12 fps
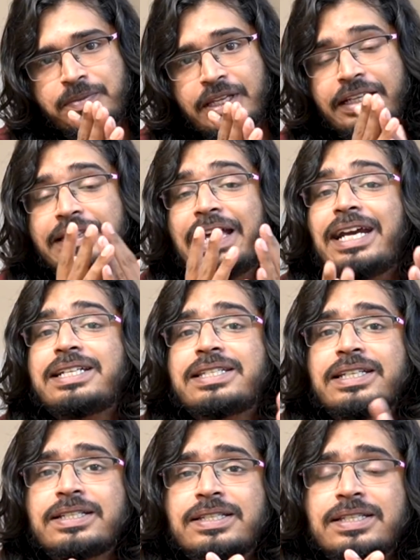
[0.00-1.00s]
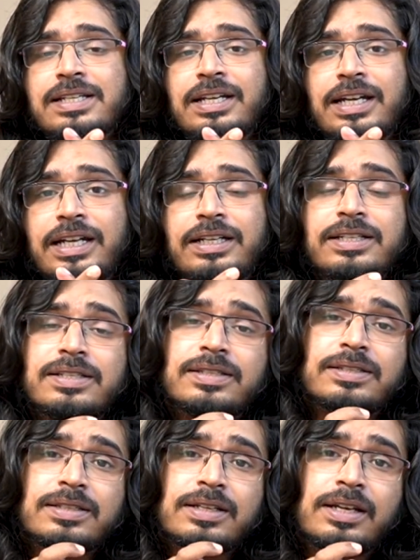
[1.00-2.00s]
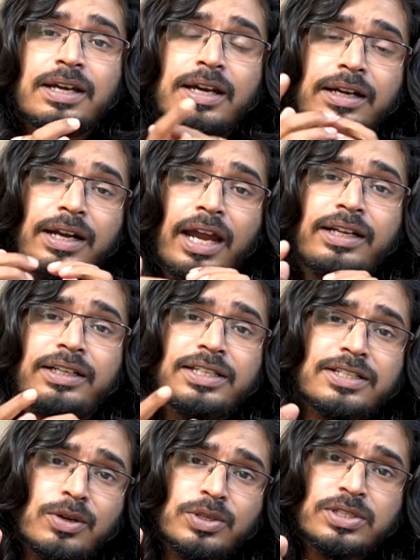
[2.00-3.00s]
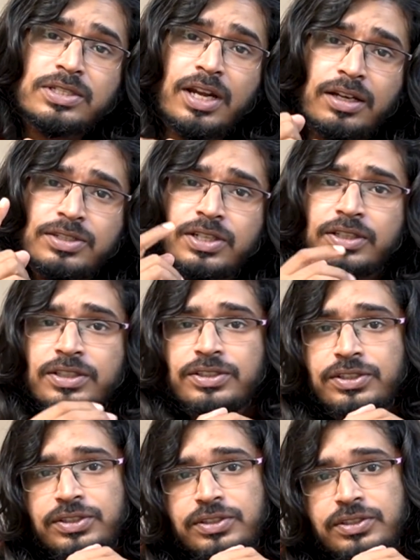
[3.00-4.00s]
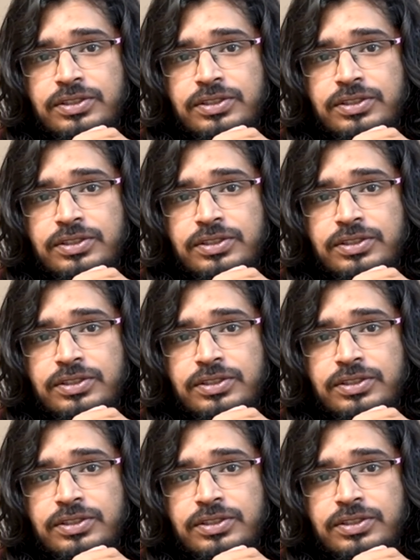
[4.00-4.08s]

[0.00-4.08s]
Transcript: In that sense, it is 90s low stuck Jagadish.